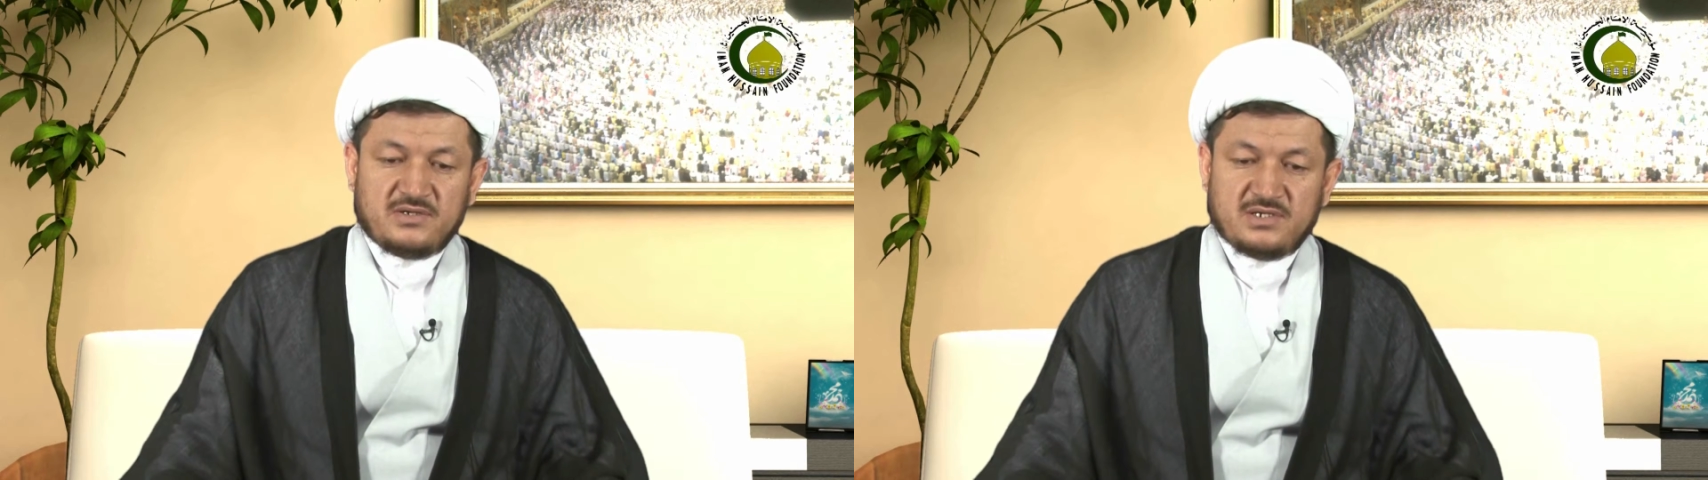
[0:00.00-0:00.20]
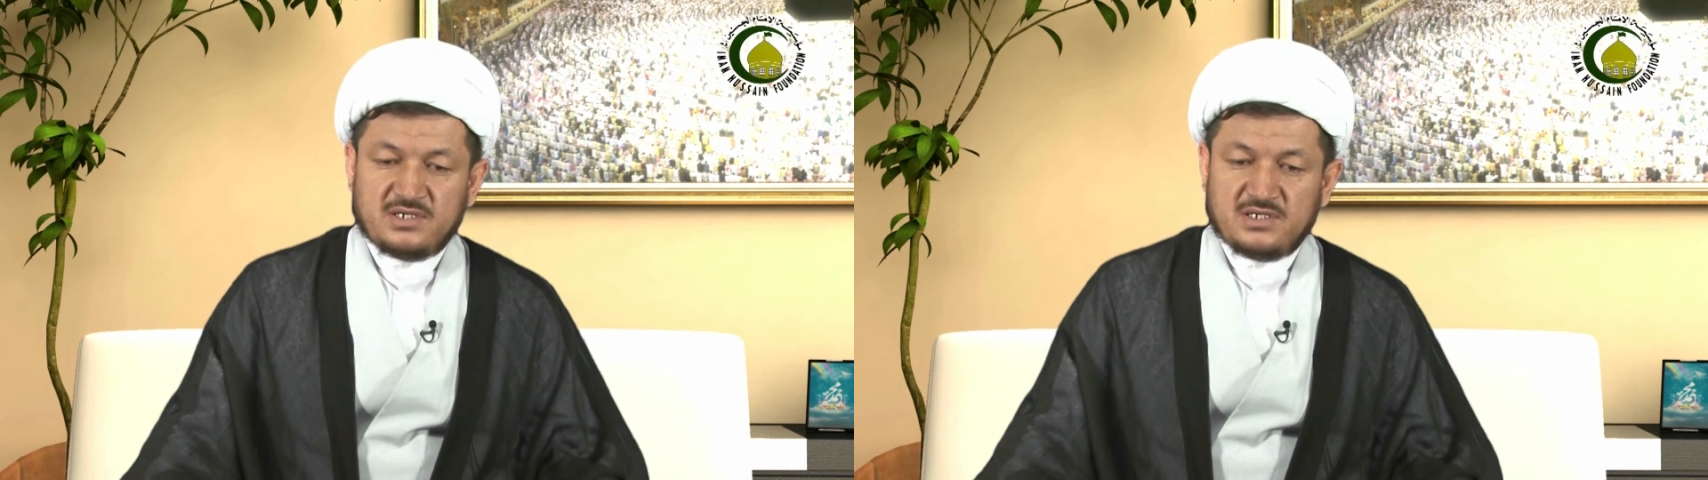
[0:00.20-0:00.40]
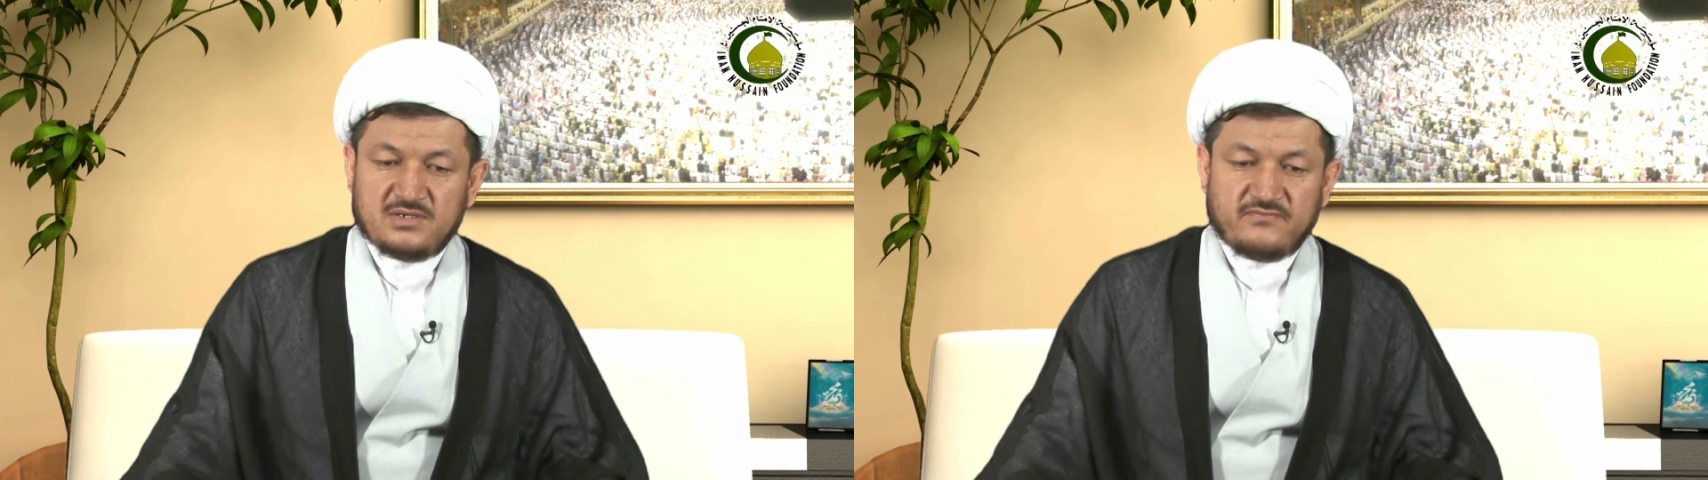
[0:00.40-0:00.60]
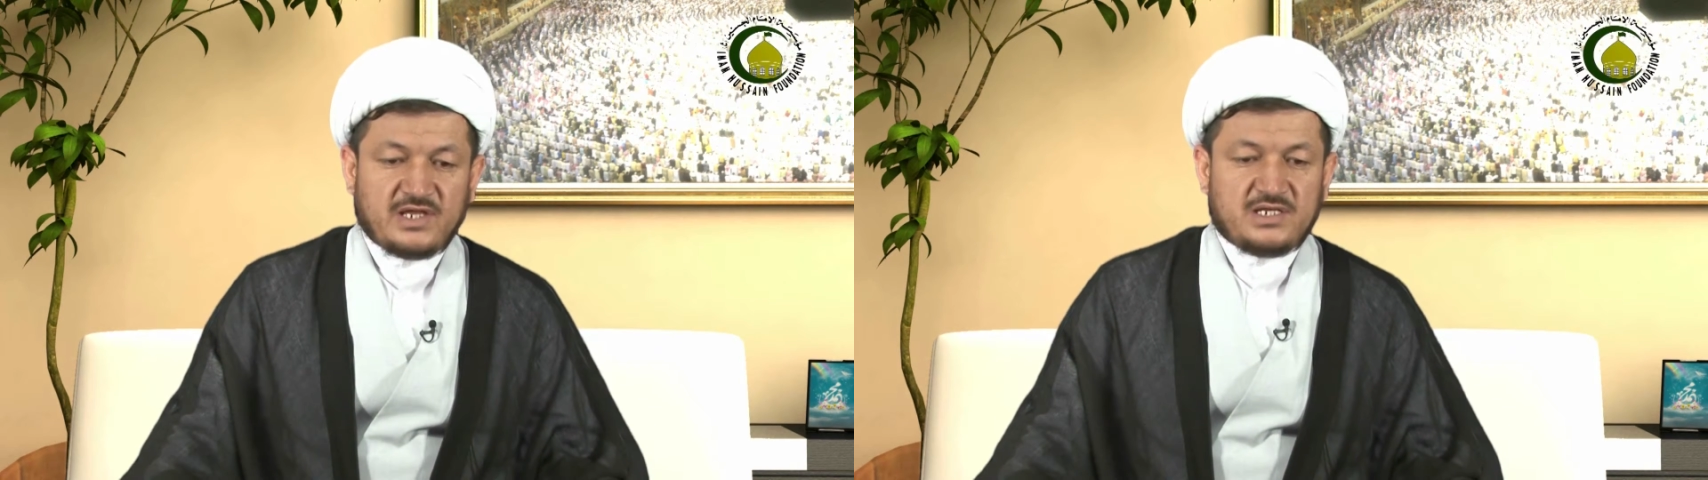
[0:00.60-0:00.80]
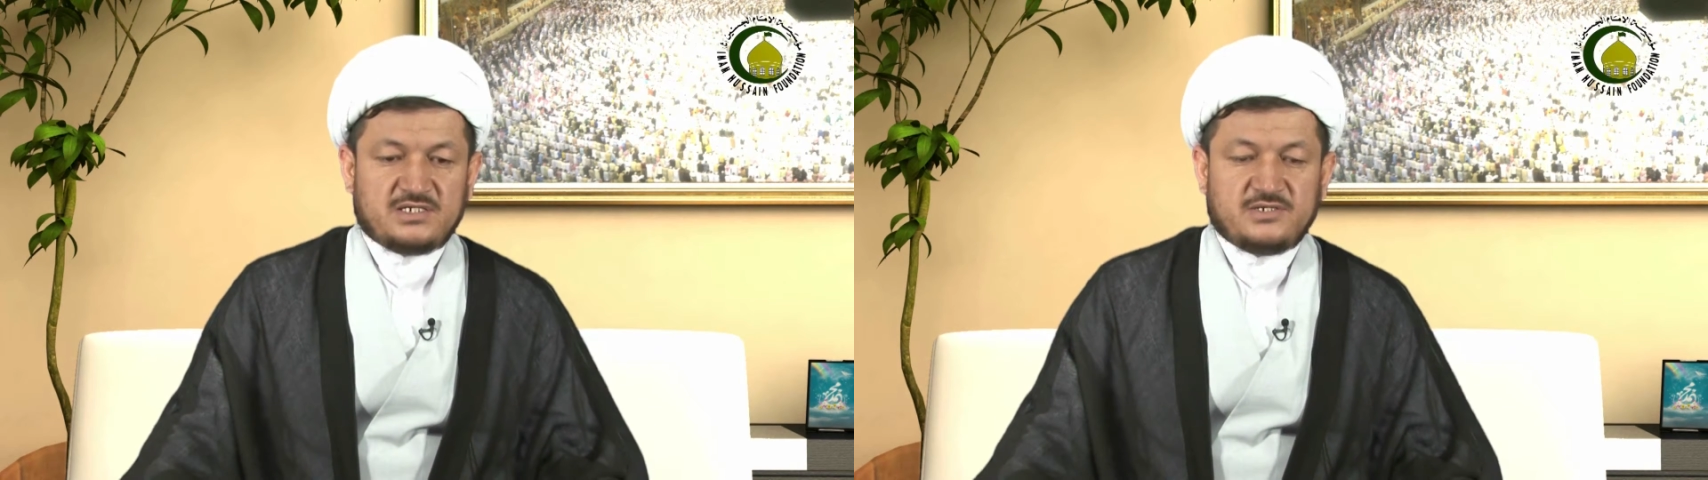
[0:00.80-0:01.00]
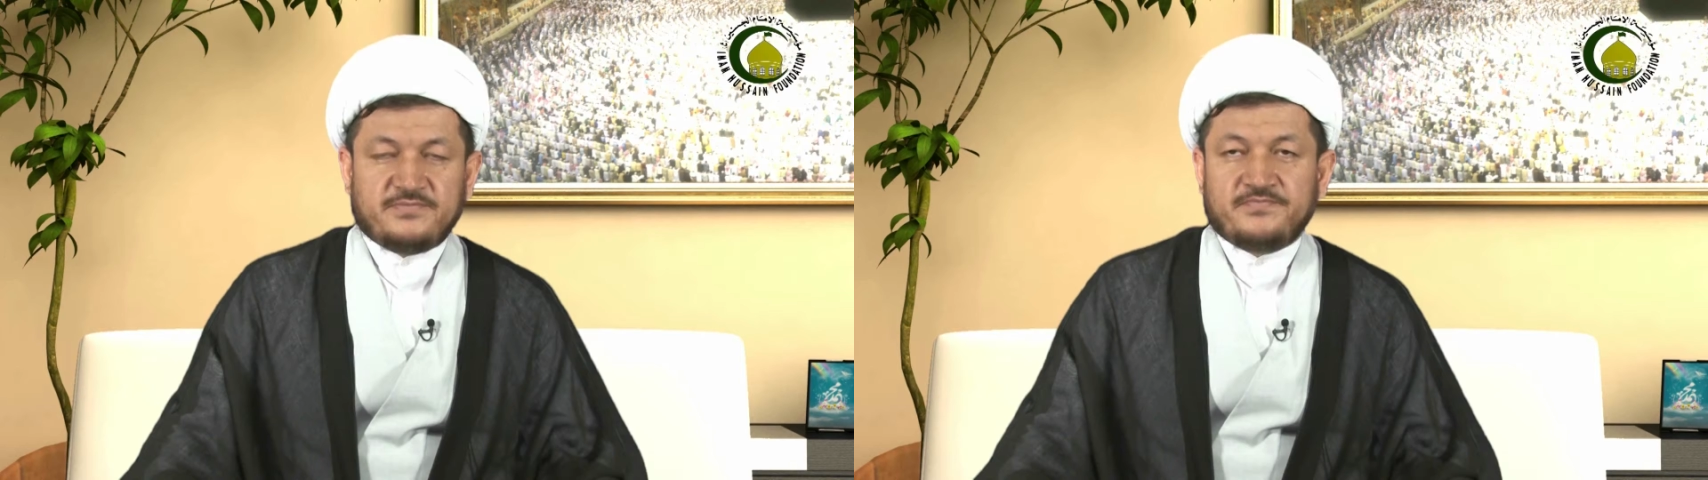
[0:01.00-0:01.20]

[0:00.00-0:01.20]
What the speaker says: valid.